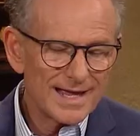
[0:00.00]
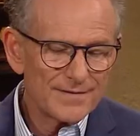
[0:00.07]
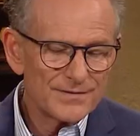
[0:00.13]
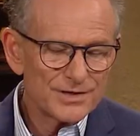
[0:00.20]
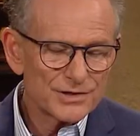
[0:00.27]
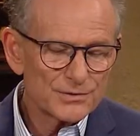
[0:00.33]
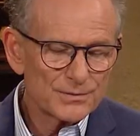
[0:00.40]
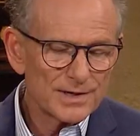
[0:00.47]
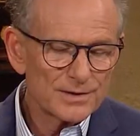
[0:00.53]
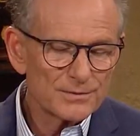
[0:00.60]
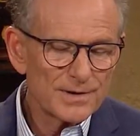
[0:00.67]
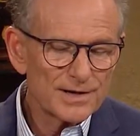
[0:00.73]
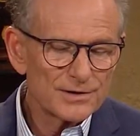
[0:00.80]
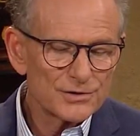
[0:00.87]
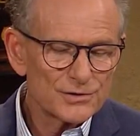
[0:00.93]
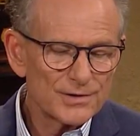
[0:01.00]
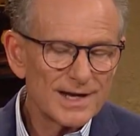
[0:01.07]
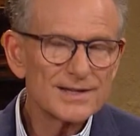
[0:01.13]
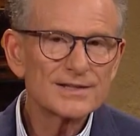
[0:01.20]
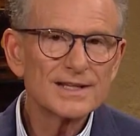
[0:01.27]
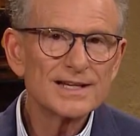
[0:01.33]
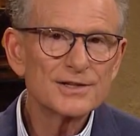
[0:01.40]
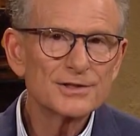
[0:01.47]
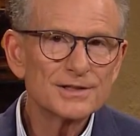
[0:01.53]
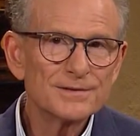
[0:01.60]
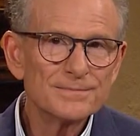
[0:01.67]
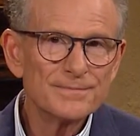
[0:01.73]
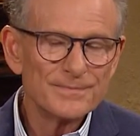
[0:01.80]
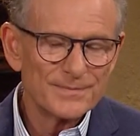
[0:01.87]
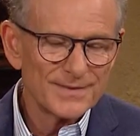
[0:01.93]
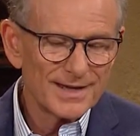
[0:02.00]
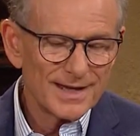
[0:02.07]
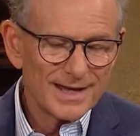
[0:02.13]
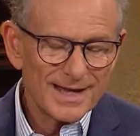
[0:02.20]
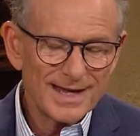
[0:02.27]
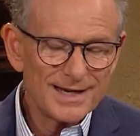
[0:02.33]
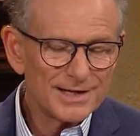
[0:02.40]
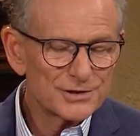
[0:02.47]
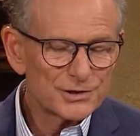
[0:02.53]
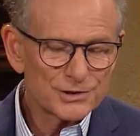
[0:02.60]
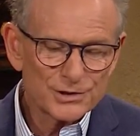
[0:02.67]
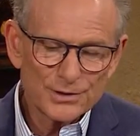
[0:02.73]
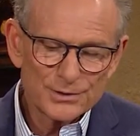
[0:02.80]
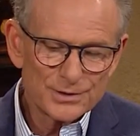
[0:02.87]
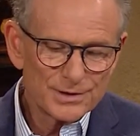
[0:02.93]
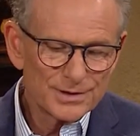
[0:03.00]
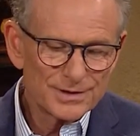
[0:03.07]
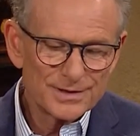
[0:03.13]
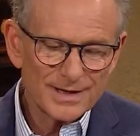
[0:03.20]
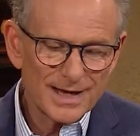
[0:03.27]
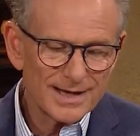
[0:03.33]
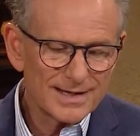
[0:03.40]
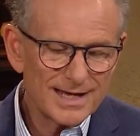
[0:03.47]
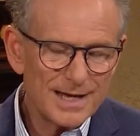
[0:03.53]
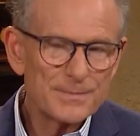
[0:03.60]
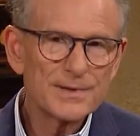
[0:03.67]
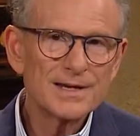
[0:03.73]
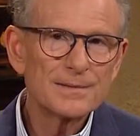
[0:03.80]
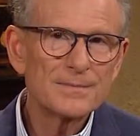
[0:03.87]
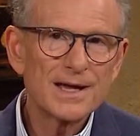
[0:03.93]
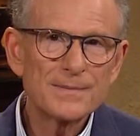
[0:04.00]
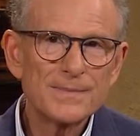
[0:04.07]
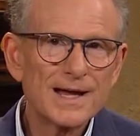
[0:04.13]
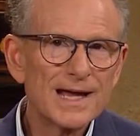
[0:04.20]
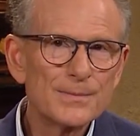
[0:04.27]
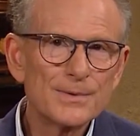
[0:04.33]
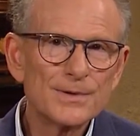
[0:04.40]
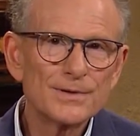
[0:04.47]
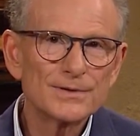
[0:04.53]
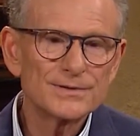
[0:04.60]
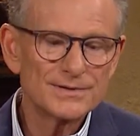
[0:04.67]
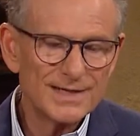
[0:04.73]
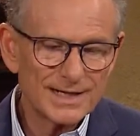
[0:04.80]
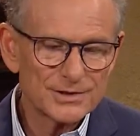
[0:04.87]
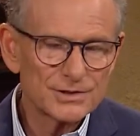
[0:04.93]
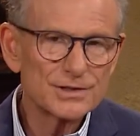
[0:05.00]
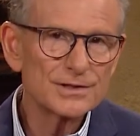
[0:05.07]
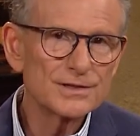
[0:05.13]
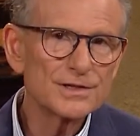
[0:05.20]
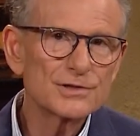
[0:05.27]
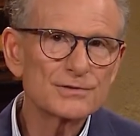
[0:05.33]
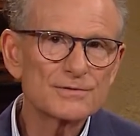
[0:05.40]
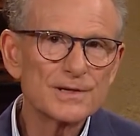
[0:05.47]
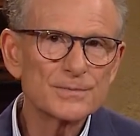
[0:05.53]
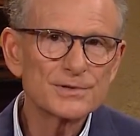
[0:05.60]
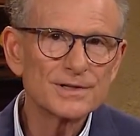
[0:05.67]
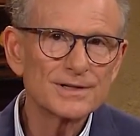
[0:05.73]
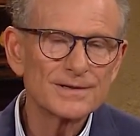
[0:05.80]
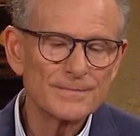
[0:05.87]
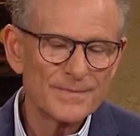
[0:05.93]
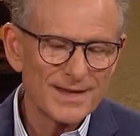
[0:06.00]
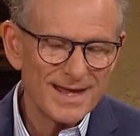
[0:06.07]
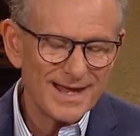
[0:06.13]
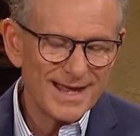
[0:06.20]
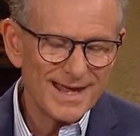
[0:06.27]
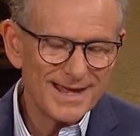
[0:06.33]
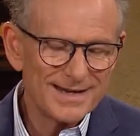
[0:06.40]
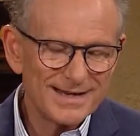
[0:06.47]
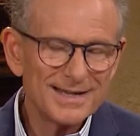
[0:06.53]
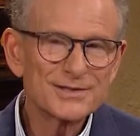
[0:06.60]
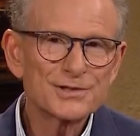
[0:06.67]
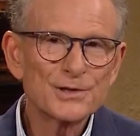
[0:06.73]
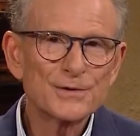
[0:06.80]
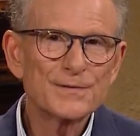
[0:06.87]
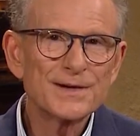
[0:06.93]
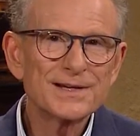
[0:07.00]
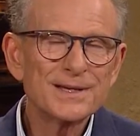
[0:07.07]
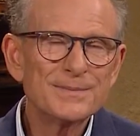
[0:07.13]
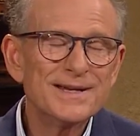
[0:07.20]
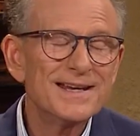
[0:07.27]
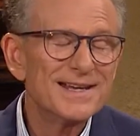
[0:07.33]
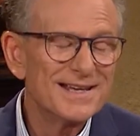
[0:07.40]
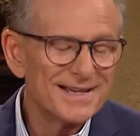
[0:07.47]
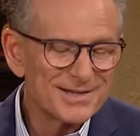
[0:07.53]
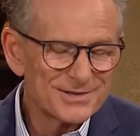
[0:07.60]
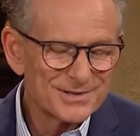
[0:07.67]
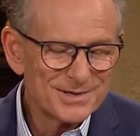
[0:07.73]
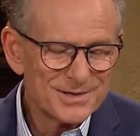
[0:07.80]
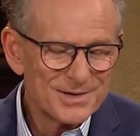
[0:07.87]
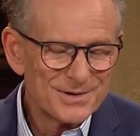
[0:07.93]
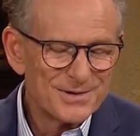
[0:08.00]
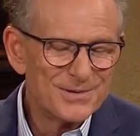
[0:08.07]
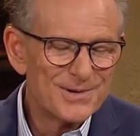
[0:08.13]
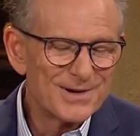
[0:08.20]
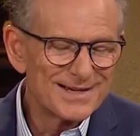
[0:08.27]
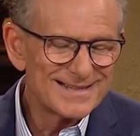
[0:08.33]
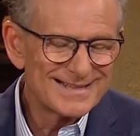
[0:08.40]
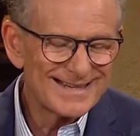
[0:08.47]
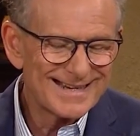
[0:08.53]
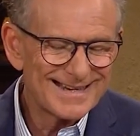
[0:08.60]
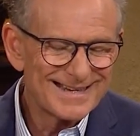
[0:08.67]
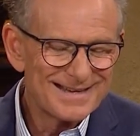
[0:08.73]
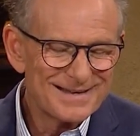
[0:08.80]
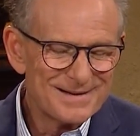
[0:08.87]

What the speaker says: have this Rick Renner translation, and it's so good. I keep it in my Bible next to this scripture. And it's so funny because one day,